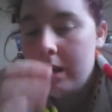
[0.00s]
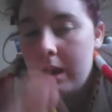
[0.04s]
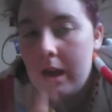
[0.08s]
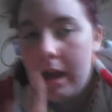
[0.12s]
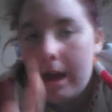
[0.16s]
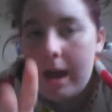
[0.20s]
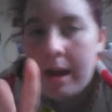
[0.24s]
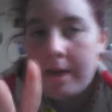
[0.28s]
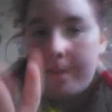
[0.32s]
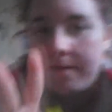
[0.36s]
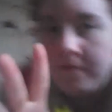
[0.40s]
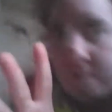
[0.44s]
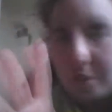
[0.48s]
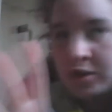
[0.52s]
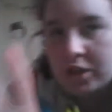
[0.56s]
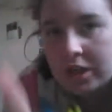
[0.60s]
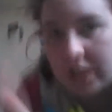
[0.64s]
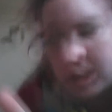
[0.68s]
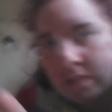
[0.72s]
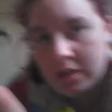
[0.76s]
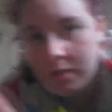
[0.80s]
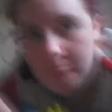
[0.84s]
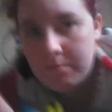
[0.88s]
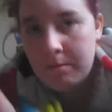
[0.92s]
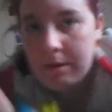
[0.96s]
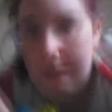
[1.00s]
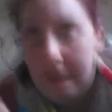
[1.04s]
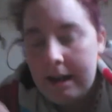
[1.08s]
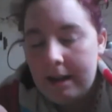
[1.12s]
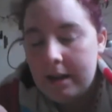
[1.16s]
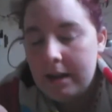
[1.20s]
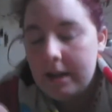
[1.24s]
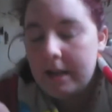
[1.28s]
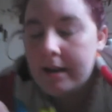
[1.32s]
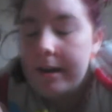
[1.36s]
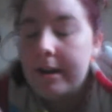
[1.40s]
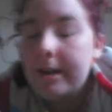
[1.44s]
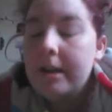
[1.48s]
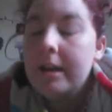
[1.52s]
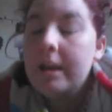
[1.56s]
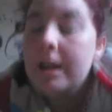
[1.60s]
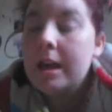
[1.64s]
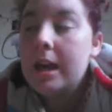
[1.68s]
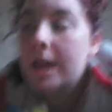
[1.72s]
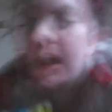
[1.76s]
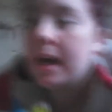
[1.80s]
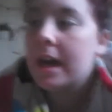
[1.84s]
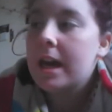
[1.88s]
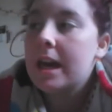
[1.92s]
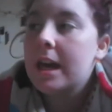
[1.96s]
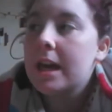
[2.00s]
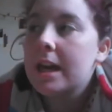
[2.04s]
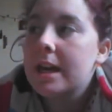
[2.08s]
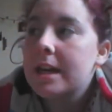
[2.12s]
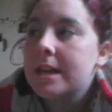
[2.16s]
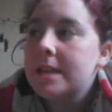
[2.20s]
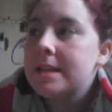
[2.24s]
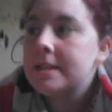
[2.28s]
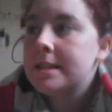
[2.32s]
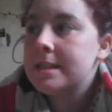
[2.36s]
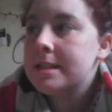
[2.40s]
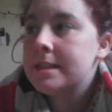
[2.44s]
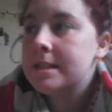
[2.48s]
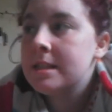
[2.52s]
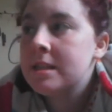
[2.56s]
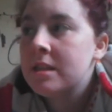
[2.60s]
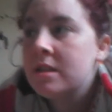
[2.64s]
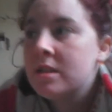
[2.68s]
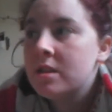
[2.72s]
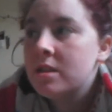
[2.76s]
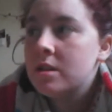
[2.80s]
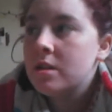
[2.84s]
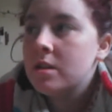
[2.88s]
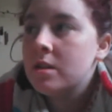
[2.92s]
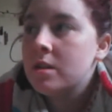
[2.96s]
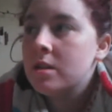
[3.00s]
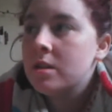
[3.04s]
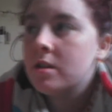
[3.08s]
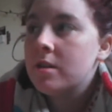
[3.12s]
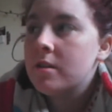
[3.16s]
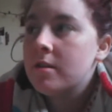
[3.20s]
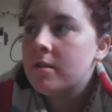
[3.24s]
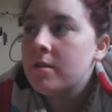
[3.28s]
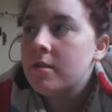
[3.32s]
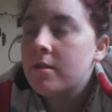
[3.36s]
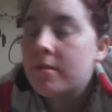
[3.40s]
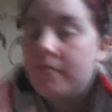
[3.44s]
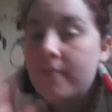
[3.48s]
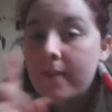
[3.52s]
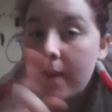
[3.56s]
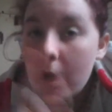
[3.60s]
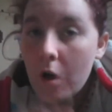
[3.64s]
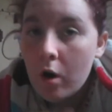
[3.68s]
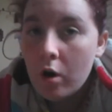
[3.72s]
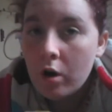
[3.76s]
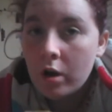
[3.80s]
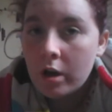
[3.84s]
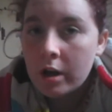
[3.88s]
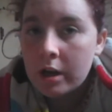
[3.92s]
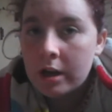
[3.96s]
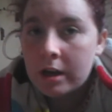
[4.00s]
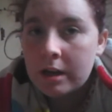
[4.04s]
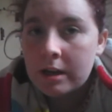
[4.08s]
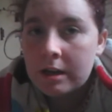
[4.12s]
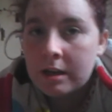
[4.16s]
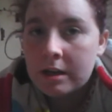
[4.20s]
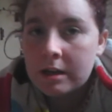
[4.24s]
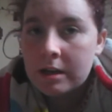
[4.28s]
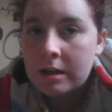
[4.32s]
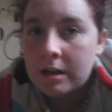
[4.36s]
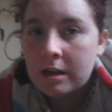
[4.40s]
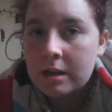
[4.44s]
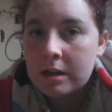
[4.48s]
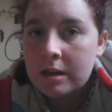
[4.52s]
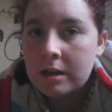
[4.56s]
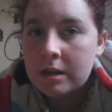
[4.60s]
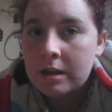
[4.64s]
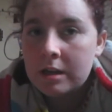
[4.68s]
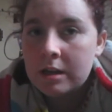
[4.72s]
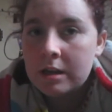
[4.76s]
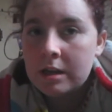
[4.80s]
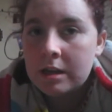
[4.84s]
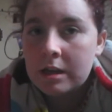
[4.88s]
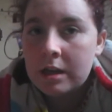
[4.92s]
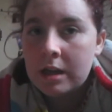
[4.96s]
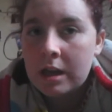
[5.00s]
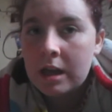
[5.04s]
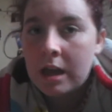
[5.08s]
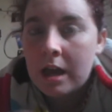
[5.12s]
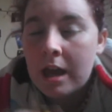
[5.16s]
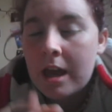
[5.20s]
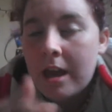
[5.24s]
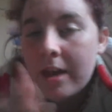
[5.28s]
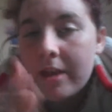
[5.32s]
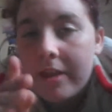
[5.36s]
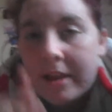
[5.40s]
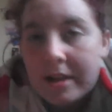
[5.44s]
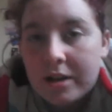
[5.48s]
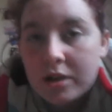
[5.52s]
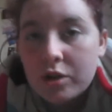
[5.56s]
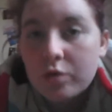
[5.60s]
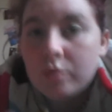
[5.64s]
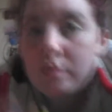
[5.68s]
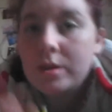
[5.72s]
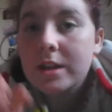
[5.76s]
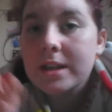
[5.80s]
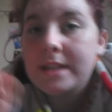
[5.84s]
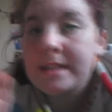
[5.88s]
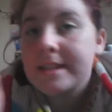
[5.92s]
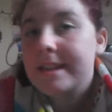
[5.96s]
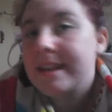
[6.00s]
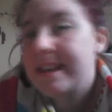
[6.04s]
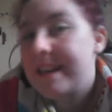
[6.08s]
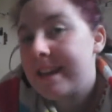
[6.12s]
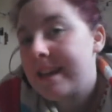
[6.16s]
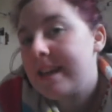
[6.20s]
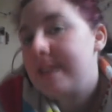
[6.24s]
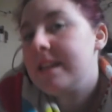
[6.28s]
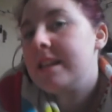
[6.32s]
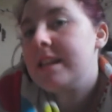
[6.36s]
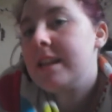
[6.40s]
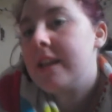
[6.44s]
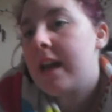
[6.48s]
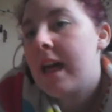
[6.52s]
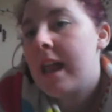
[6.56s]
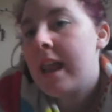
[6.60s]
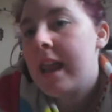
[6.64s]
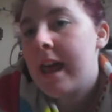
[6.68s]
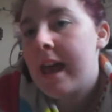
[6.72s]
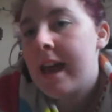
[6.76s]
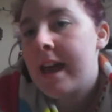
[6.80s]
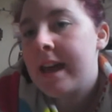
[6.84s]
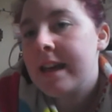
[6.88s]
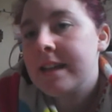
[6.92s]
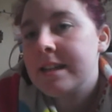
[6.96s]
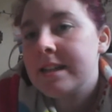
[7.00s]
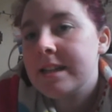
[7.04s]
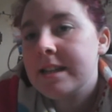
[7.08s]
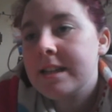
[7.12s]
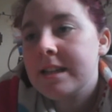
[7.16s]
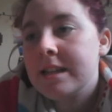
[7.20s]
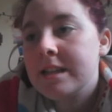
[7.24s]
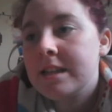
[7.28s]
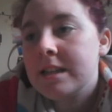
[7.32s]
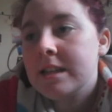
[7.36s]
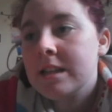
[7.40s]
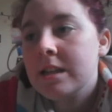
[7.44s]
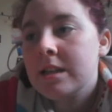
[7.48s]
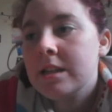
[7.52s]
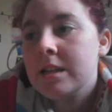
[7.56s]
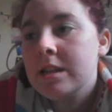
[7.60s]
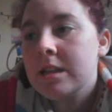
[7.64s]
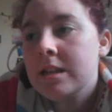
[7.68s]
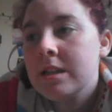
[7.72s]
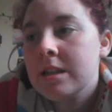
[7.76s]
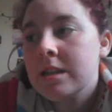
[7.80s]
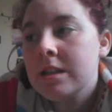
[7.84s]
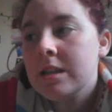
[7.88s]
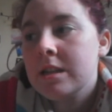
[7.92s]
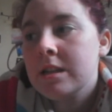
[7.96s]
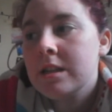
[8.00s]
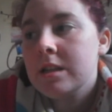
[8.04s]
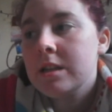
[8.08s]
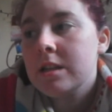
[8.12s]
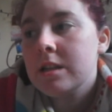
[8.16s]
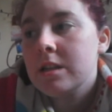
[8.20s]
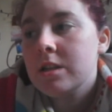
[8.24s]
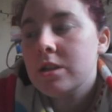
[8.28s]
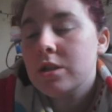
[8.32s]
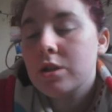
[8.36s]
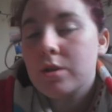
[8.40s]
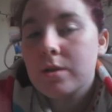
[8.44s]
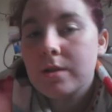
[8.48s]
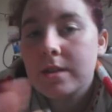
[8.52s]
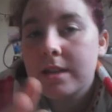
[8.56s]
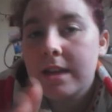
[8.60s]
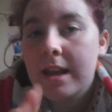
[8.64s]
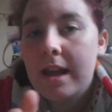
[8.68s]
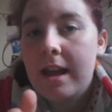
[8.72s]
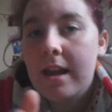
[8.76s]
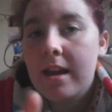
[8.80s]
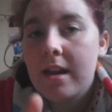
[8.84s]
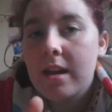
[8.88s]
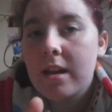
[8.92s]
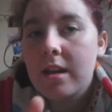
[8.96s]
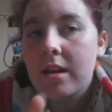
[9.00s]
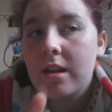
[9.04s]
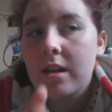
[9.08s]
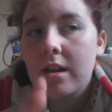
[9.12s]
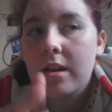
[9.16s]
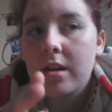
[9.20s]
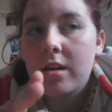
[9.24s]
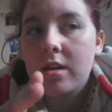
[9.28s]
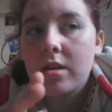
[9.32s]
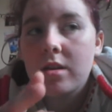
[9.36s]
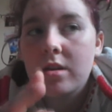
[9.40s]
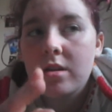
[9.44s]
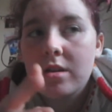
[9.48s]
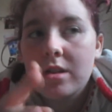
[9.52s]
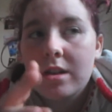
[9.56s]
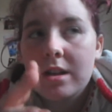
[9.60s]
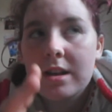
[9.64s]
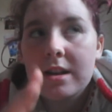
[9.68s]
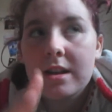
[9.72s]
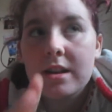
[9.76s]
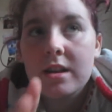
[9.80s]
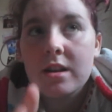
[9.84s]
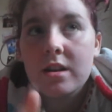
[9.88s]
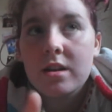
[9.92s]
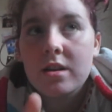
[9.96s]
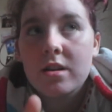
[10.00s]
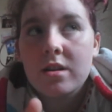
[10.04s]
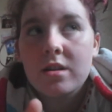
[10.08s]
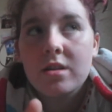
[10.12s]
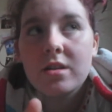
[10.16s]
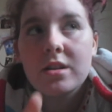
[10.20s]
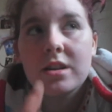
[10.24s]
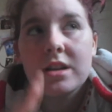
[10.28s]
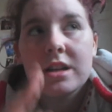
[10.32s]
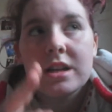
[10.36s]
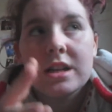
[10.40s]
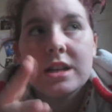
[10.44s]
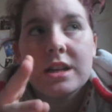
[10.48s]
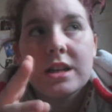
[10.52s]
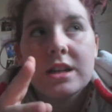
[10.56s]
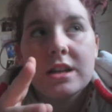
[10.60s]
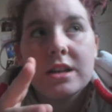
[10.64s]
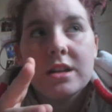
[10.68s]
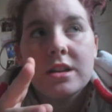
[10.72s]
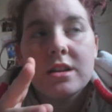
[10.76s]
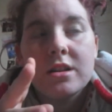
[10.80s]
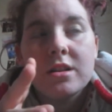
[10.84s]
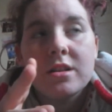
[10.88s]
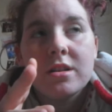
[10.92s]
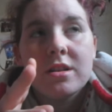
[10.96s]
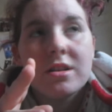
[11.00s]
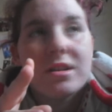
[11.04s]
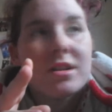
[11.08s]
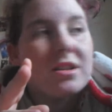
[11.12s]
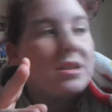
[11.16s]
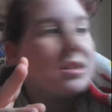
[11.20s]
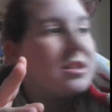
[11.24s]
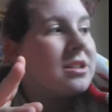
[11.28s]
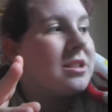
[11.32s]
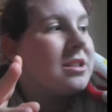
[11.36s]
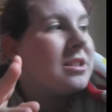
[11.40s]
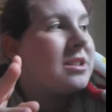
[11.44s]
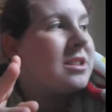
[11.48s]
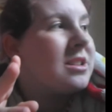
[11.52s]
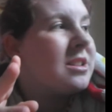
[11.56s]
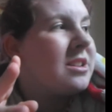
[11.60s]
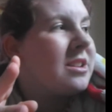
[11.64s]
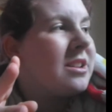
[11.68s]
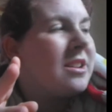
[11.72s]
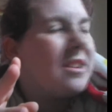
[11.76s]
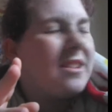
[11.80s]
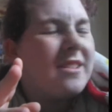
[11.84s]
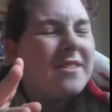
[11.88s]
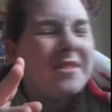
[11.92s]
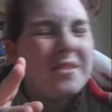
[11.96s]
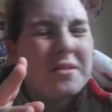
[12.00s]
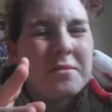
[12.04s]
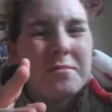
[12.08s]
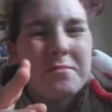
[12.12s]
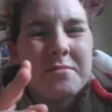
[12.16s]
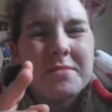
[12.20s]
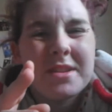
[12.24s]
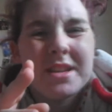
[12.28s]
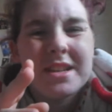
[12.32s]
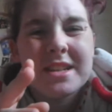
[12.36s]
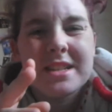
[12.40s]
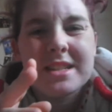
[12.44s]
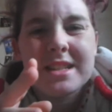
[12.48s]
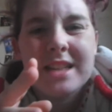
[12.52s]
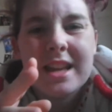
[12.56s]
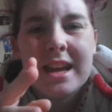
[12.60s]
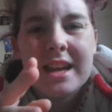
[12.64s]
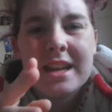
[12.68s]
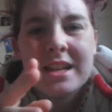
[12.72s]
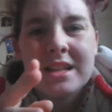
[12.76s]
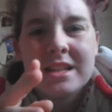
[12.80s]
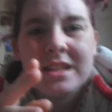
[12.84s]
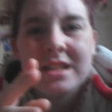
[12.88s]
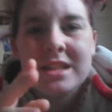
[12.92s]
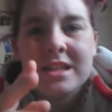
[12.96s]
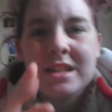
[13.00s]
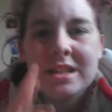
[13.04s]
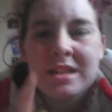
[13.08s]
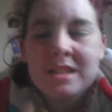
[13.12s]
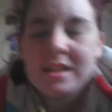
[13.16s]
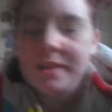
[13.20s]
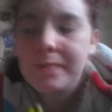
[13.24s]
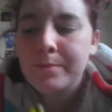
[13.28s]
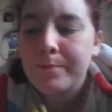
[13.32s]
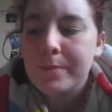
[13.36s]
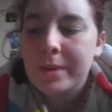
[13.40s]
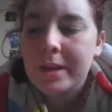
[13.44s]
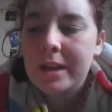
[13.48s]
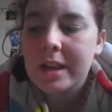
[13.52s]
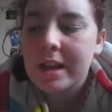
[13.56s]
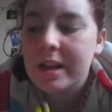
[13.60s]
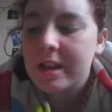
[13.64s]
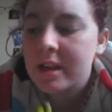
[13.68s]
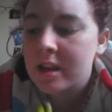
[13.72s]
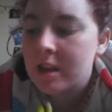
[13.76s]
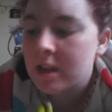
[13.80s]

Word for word: I've changed my idea, is vlog. Then two days later, I'll edit. So it's like it makes sense. It's be like